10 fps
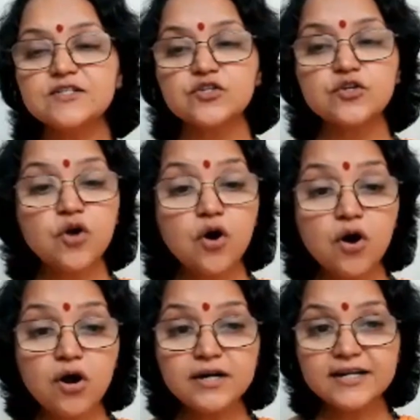is
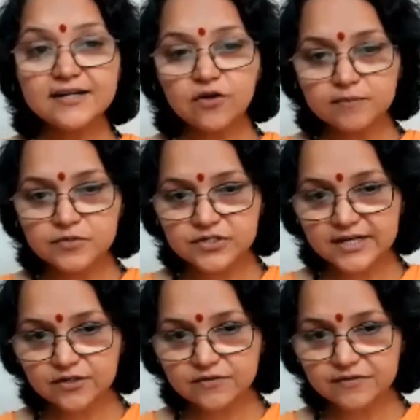not an
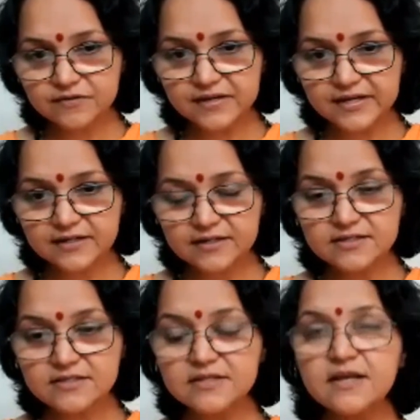object of
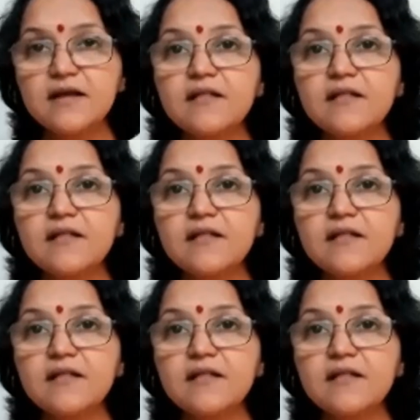awareness,